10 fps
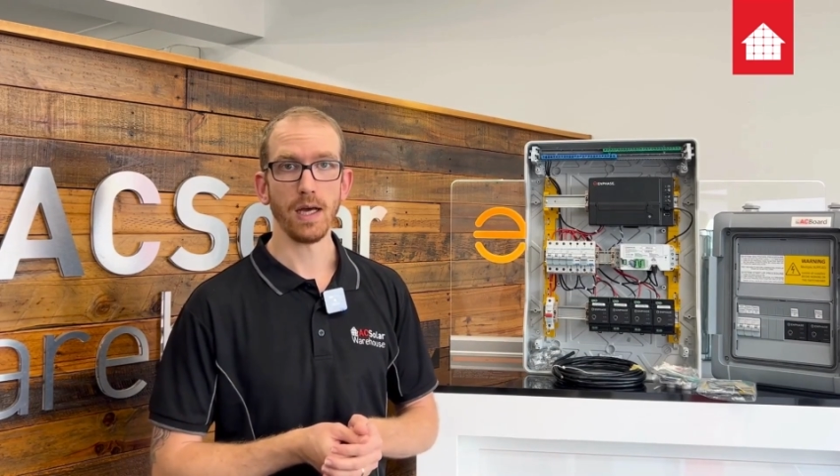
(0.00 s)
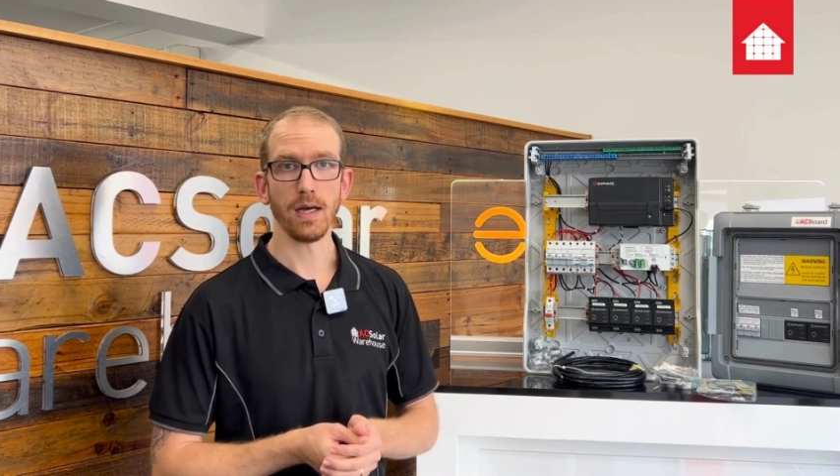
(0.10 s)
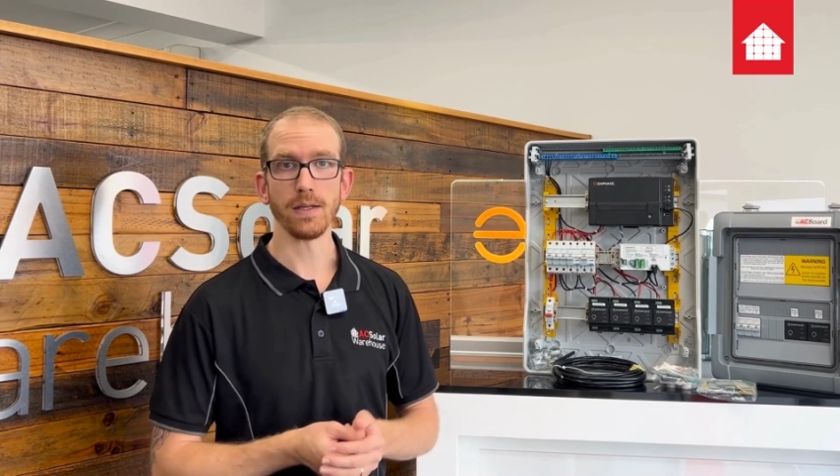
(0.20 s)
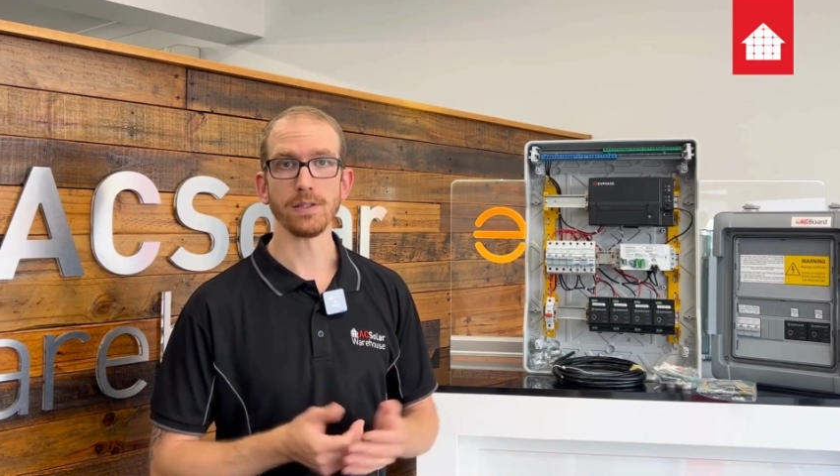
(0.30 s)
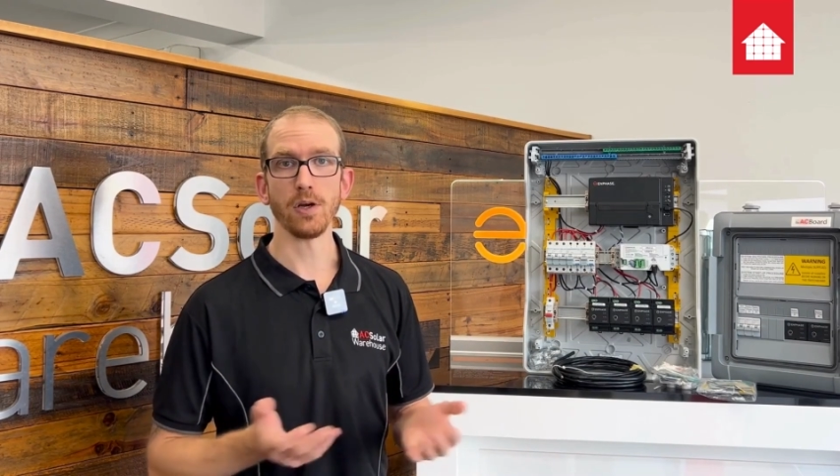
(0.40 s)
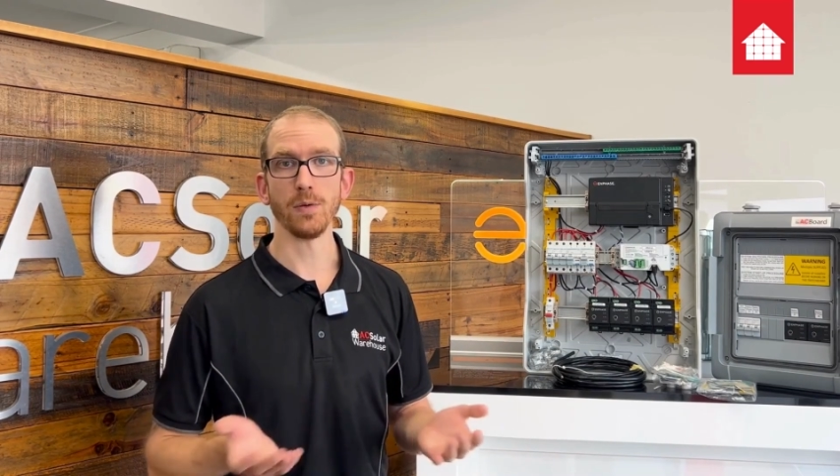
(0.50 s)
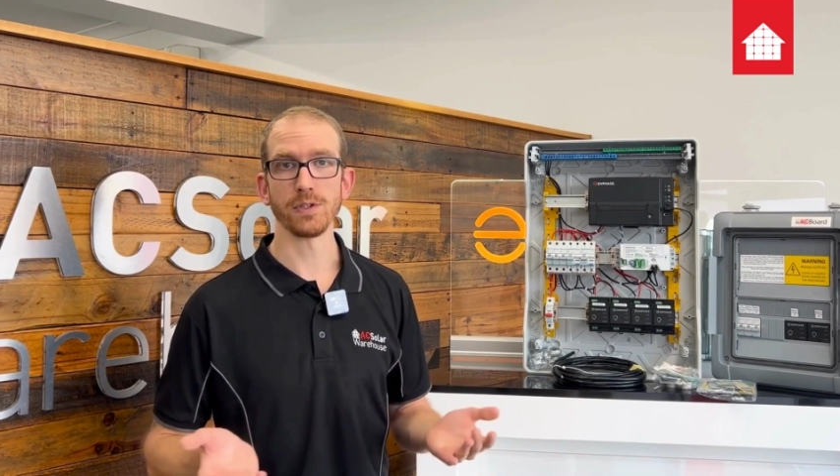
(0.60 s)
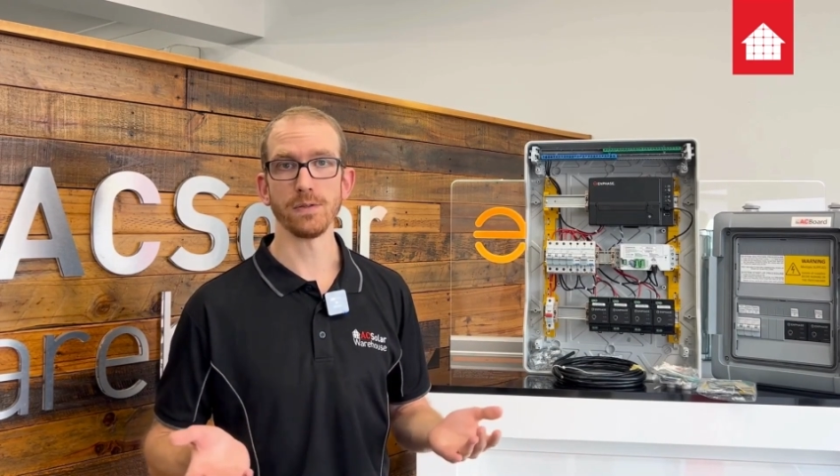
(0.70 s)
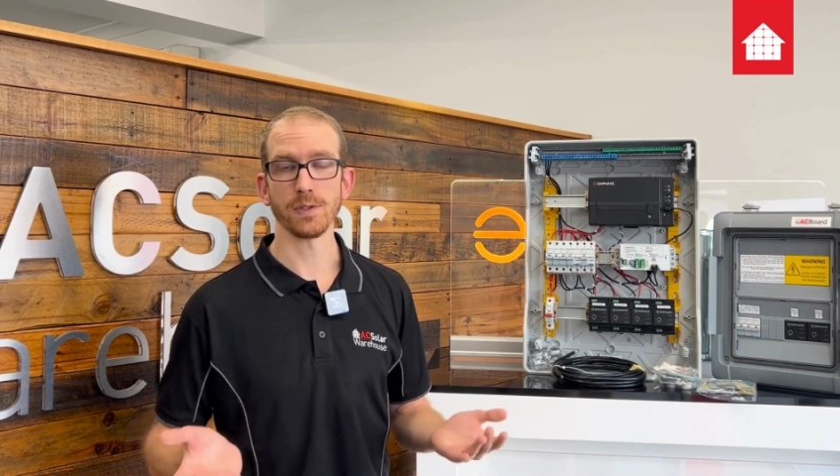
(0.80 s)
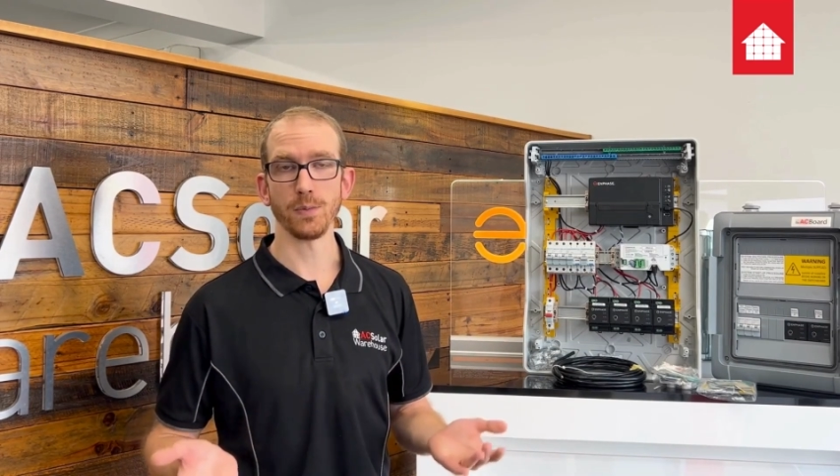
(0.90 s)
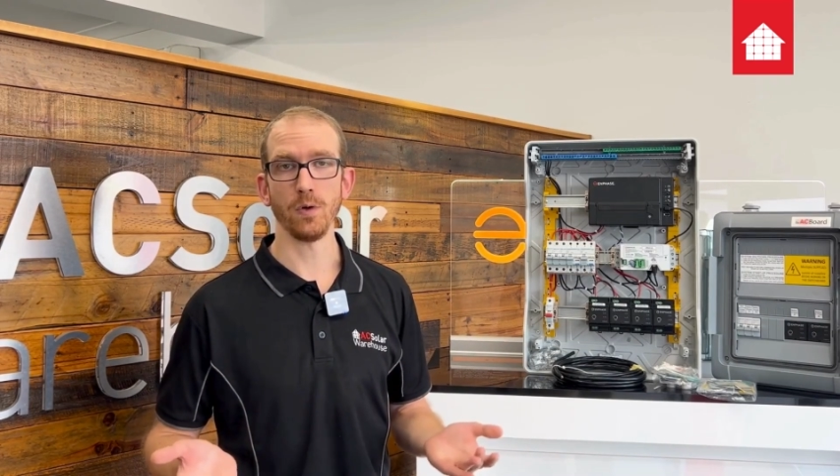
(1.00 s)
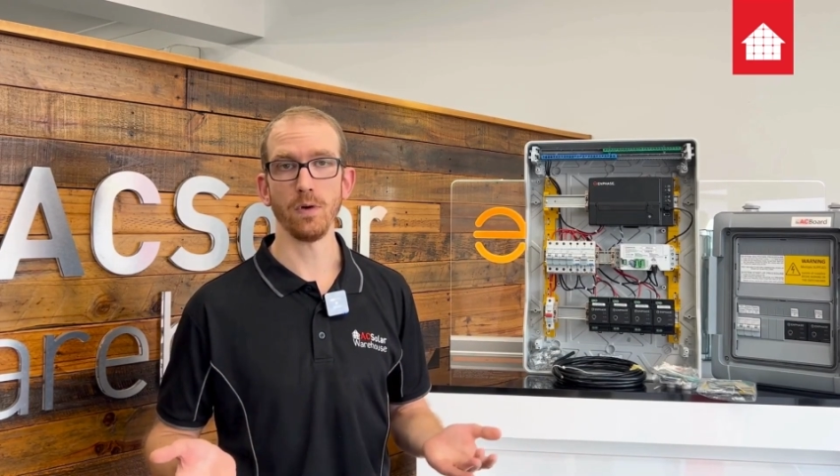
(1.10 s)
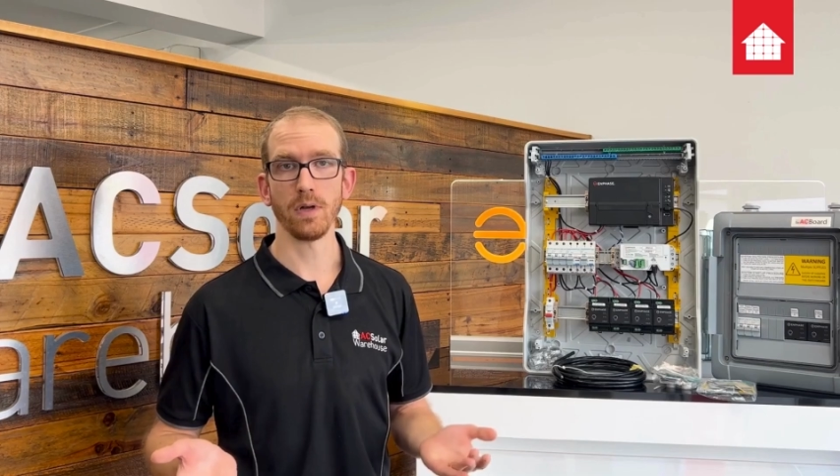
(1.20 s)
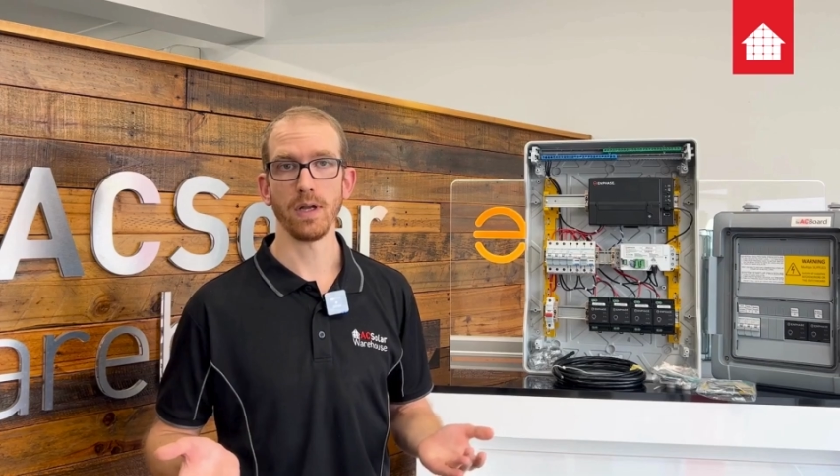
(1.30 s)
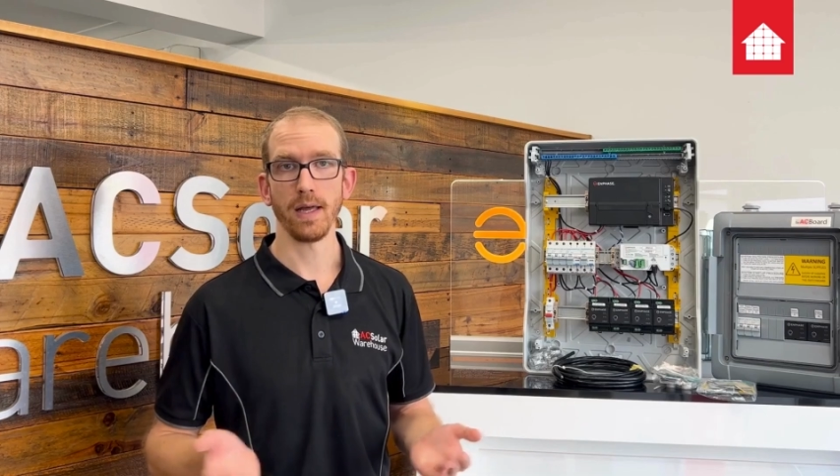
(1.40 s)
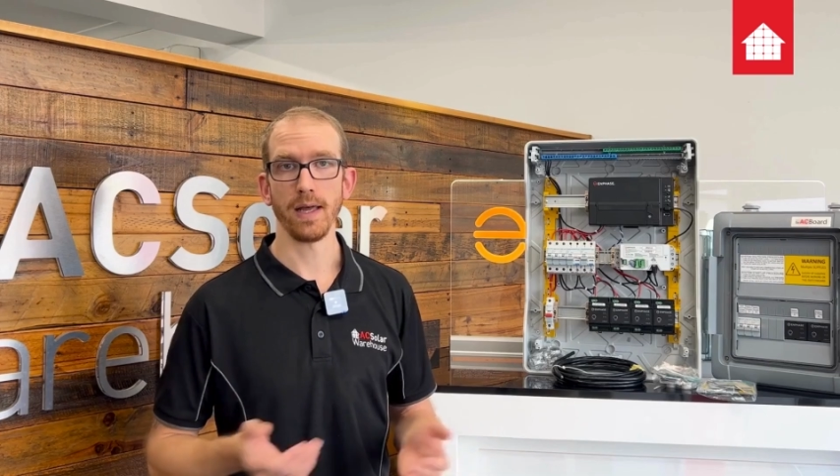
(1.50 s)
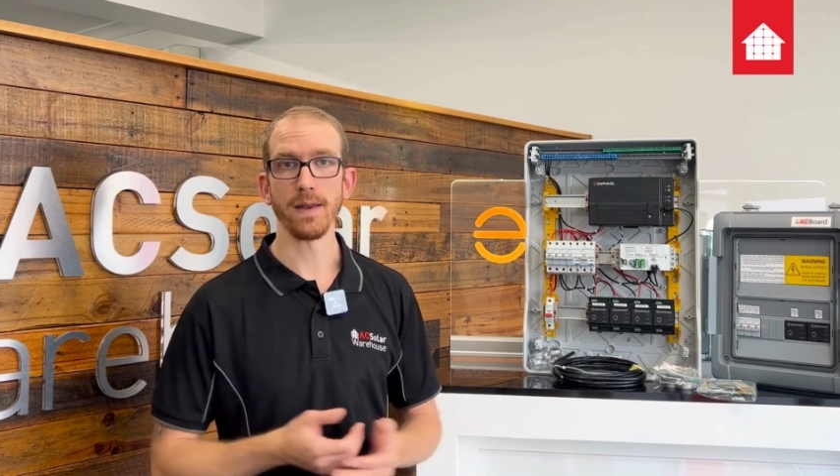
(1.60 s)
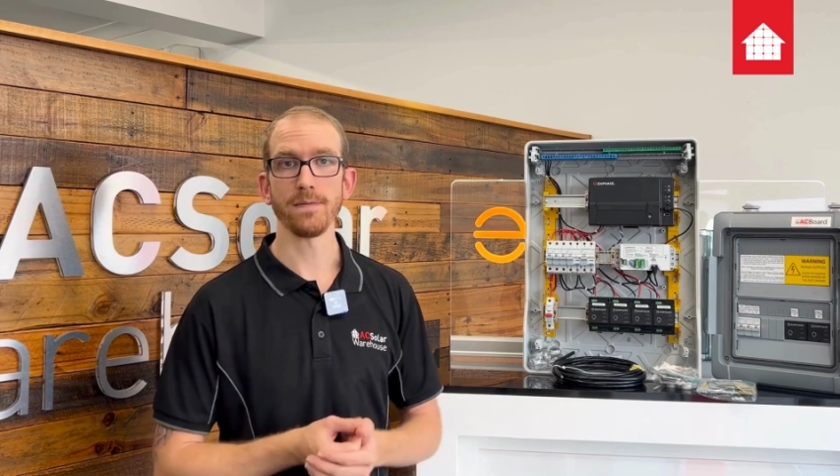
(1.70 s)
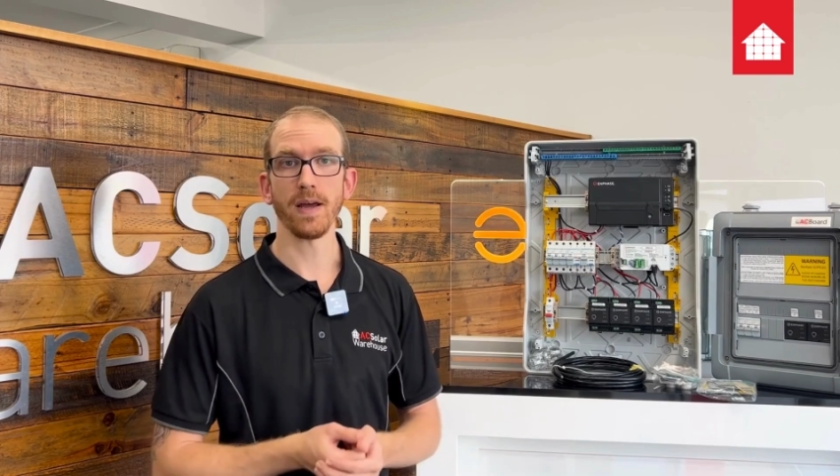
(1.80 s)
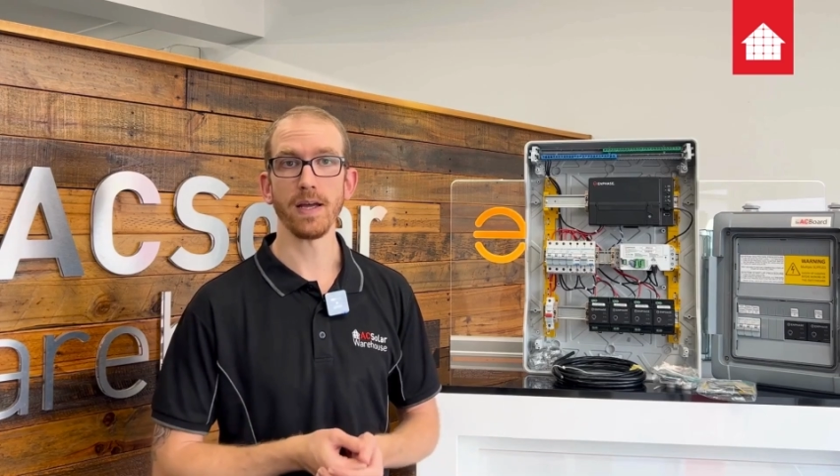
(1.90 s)
In terms of support,
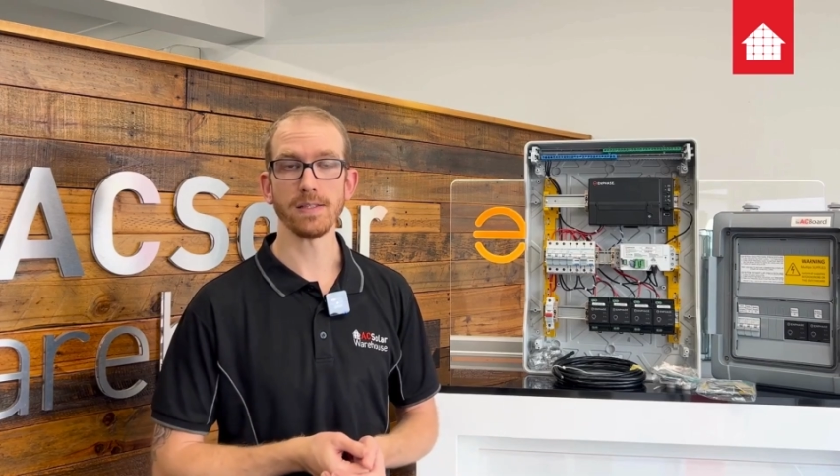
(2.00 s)
Enphase